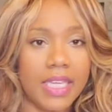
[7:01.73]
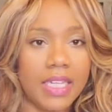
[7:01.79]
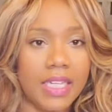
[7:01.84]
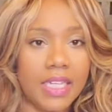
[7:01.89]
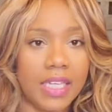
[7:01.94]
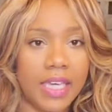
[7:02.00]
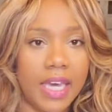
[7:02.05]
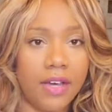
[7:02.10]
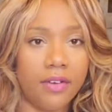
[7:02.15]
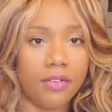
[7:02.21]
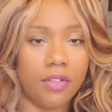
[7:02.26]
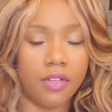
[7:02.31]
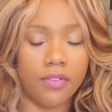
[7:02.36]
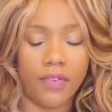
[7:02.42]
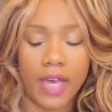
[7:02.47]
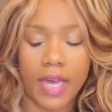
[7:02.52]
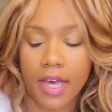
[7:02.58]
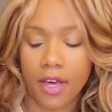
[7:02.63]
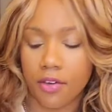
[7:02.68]
account of
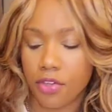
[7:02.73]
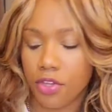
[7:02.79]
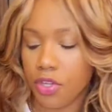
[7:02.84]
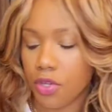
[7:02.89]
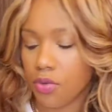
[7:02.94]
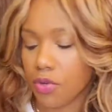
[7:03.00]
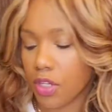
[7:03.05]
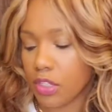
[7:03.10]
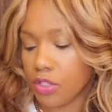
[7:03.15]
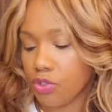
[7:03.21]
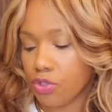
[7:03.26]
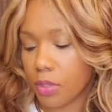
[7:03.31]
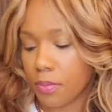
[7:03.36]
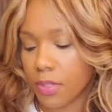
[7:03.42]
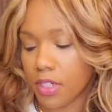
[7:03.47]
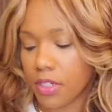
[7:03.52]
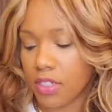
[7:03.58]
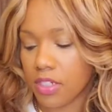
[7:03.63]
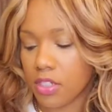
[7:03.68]
how you
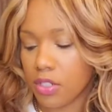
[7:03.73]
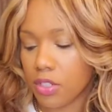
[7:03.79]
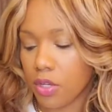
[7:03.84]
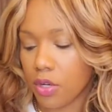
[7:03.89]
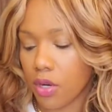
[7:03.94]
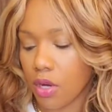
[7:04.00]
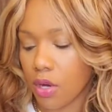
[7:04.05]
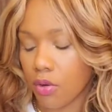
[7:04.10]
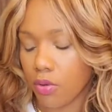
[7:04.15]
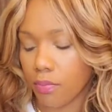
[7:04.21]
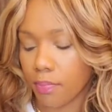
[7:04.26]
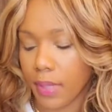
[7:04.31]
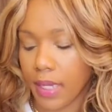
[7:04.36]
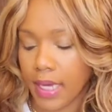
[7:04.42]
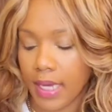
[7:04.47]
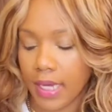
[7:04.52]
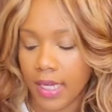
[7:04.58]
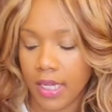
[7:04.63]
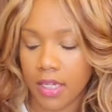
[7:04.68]
contributed to your own
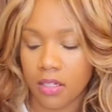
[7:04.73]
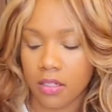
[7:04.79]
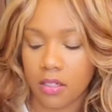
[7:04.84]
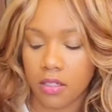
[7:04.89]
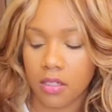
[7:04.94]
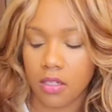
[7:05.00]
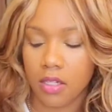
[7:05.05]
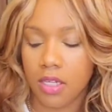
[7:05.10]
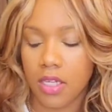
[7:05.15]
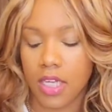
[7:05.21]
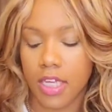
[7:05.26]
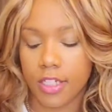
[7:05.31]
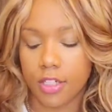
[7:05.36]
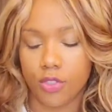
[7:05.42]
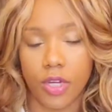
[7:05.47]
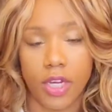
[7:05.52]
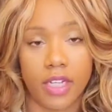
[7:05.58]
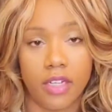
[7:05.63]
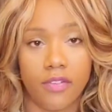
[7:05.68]
pain and
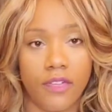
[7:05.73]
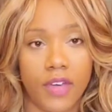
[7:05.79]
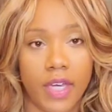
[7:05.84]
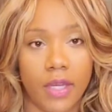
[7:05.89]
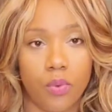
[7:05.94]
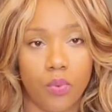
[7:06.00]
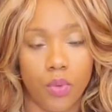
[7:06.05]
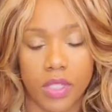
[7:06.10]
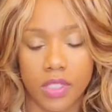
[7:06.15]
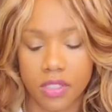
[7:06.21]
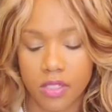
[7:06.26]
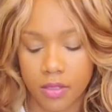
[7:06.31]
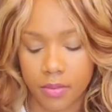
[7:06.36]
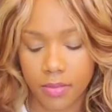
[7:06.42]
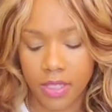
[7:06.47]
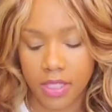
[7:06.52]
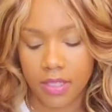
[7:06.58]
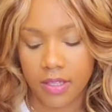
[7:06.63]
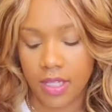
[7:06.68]
trying to find wisdom
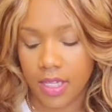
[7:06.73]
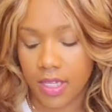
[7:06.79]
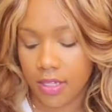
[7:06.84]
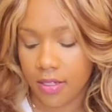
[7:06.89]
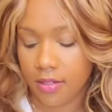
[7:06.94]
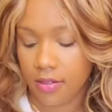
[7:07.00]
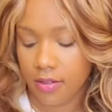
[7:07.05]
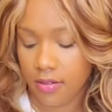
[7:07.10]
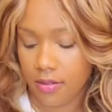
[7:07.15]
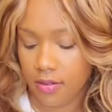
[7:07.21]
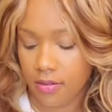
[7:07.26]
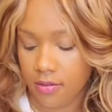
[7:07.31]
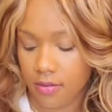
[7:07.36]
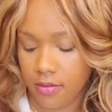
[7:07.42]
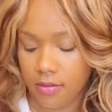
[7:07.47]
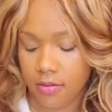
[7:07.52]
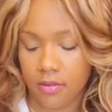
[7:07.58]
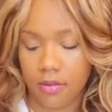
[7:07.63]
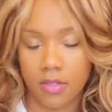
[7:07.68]
in that.
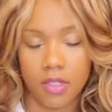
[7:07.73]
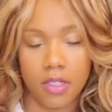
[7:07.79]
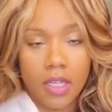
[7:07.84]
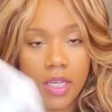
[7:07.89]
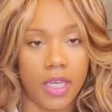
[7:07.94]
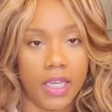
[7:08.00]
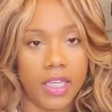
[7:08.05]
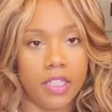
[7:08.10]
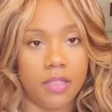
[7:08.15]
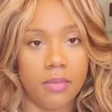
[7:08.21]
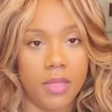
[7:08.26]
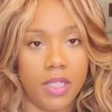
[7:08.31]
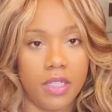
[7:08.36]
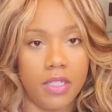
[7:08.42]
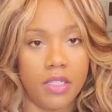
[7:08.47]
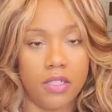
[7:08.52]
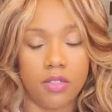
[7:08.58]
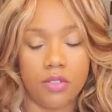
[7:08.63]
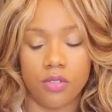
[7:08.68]
Hanged Man
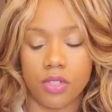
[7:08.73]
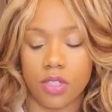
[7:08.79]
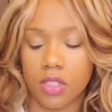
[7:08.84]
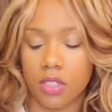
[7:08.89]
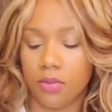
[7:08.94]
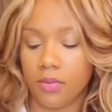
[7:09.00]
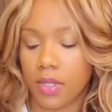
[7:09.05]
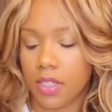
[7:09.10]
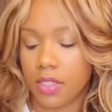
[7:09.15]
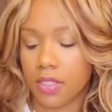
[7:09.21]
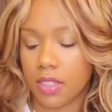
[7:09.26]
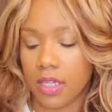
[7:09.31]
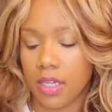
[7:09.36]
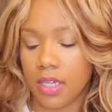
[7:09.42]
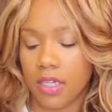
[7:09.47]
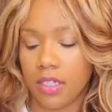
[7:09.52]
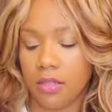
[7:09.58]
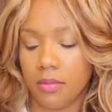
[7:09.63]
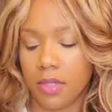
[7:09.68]
energy. Why is the
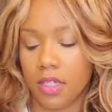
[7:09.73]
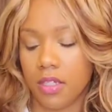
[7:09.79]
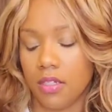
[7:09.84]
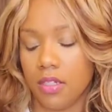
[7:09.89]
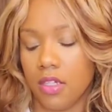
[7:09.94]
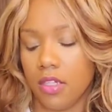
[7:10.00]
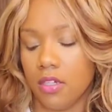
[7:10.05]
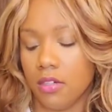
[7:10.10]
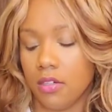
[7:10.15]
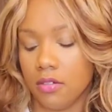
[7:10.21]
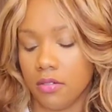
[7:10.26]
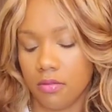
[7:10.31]
Hanged Man here?